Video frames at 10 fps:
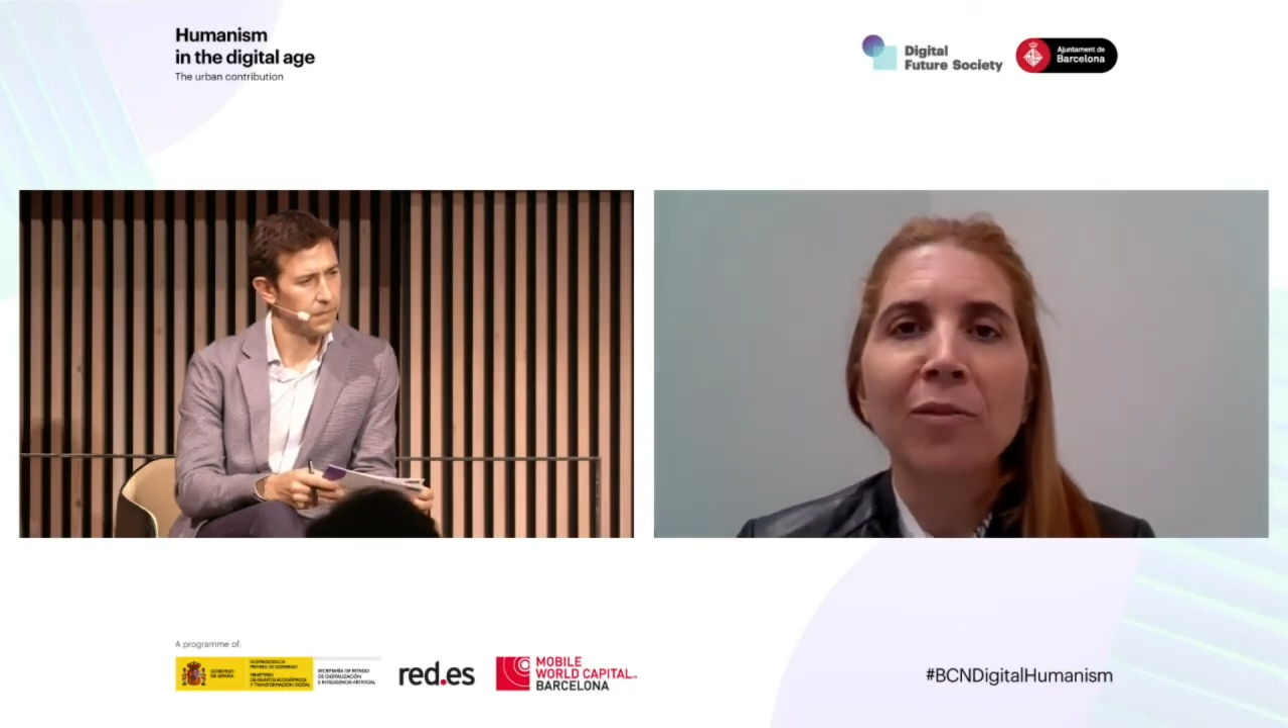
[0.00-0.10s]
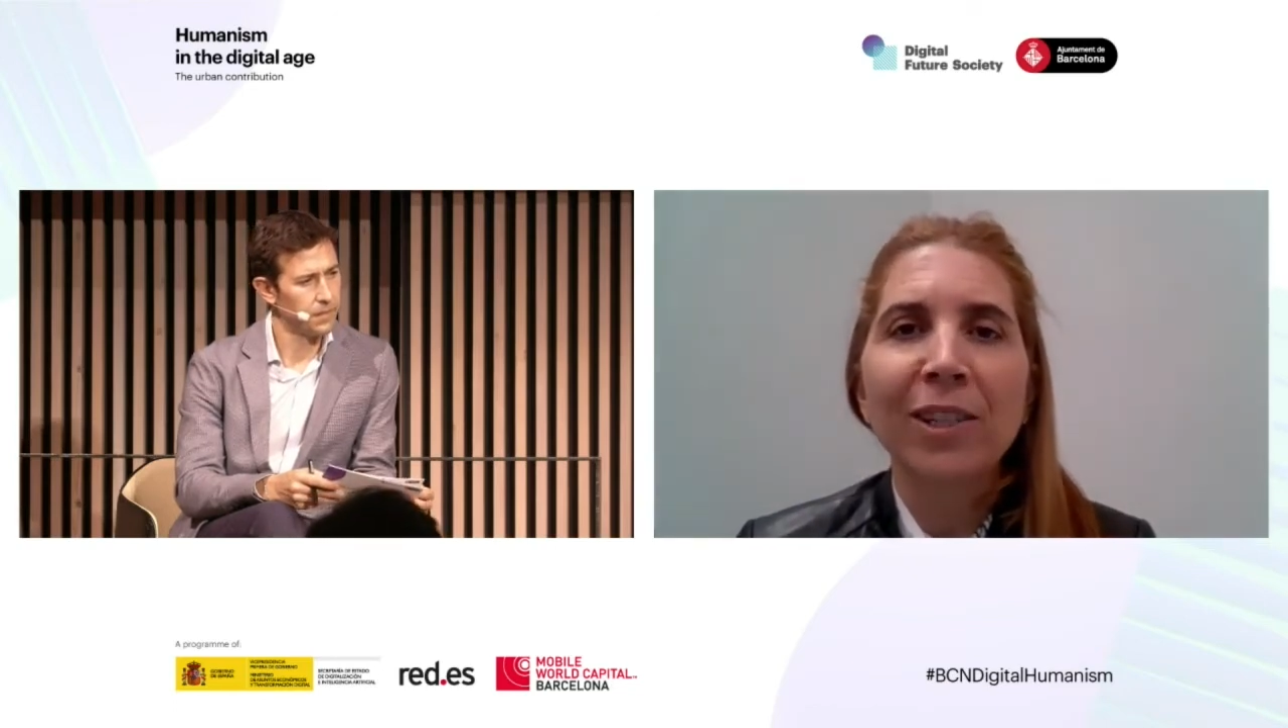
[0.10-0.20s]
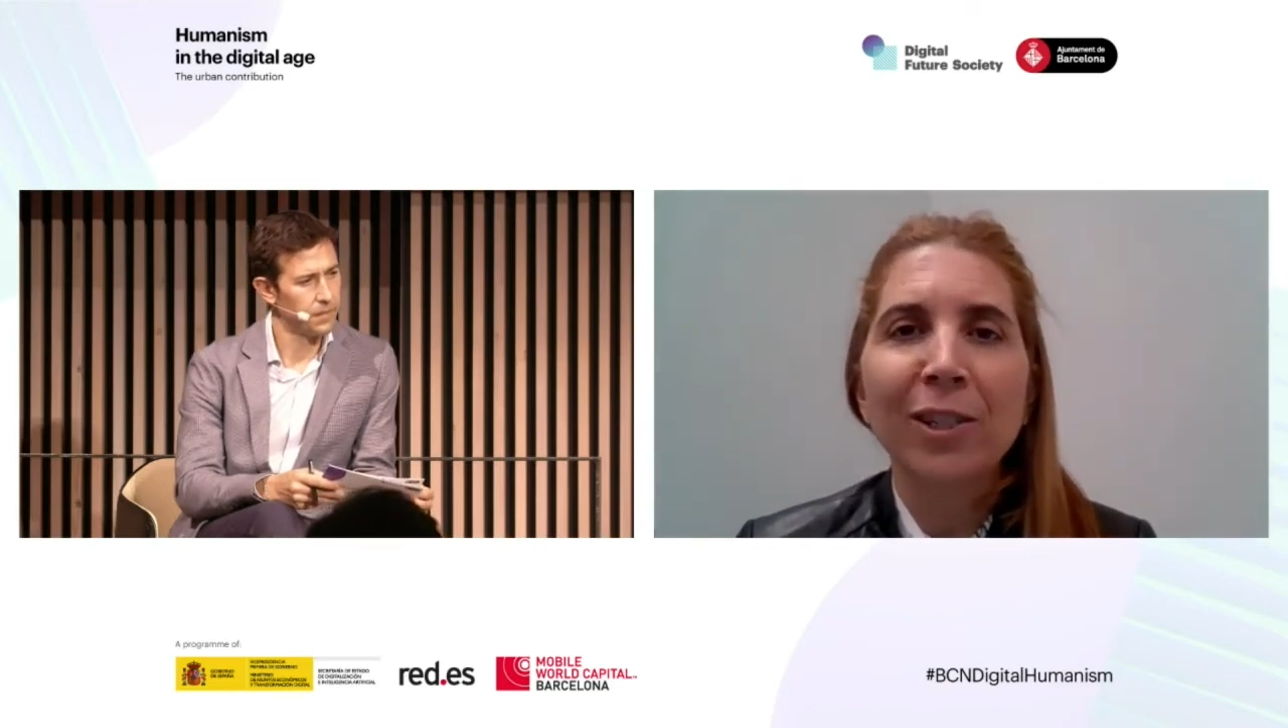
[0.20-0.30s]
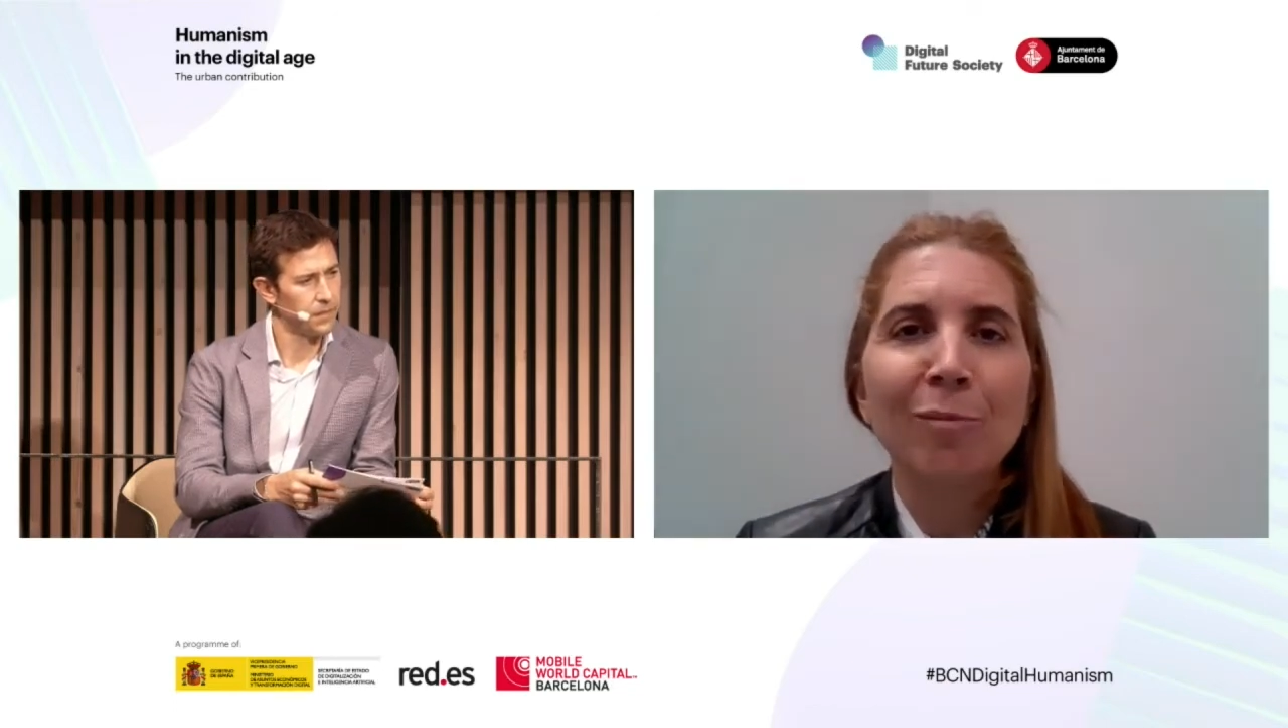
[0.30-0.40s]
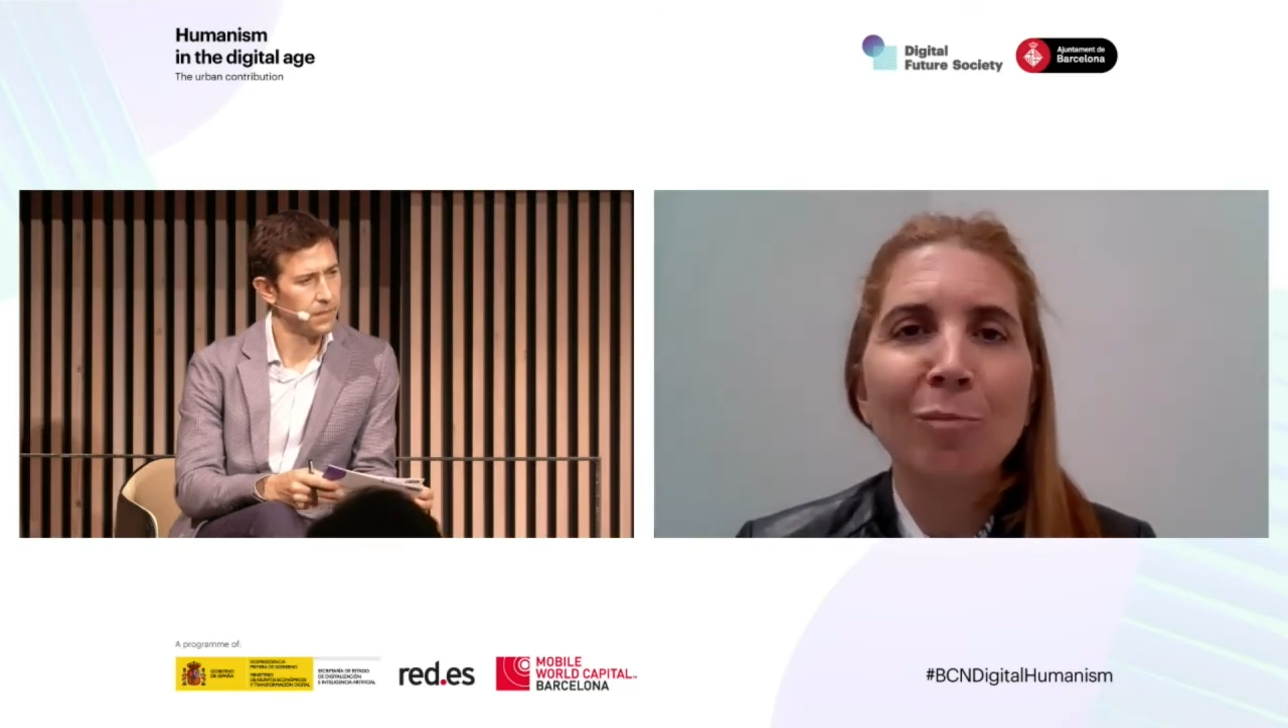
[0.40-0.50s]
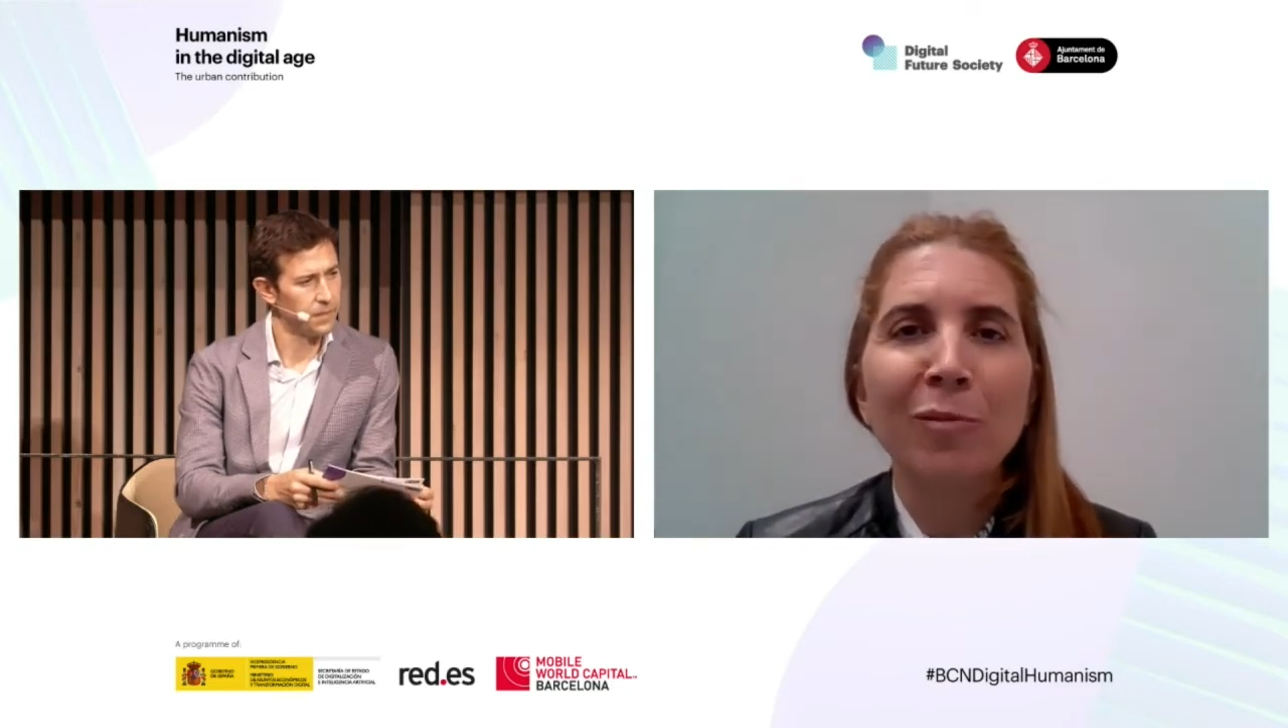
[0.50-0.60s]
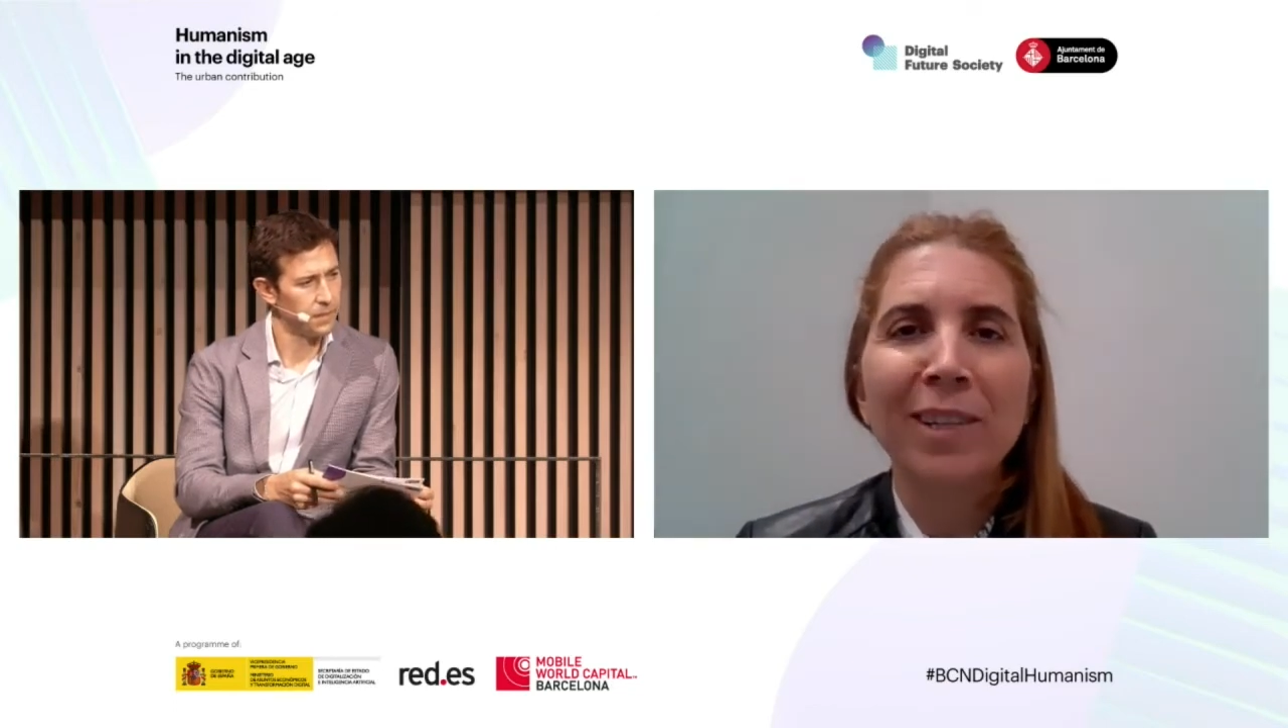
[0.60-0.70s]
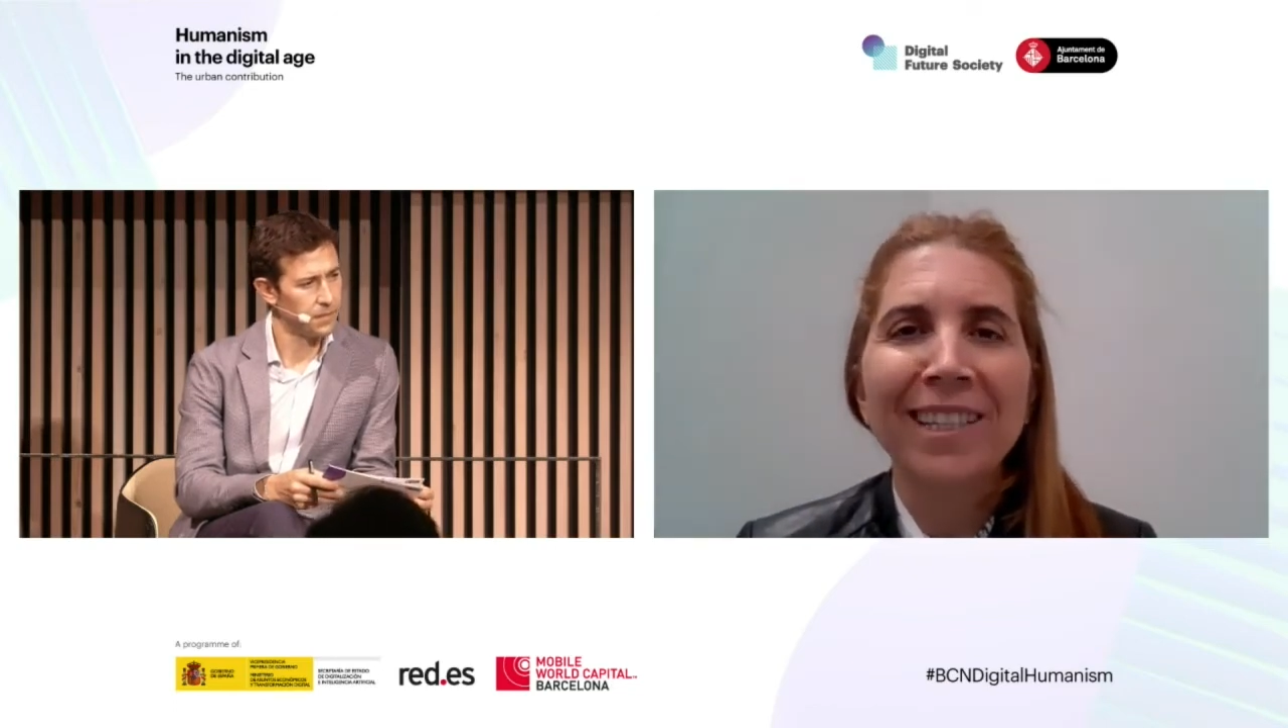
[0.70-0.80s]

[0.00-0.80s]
fiction movies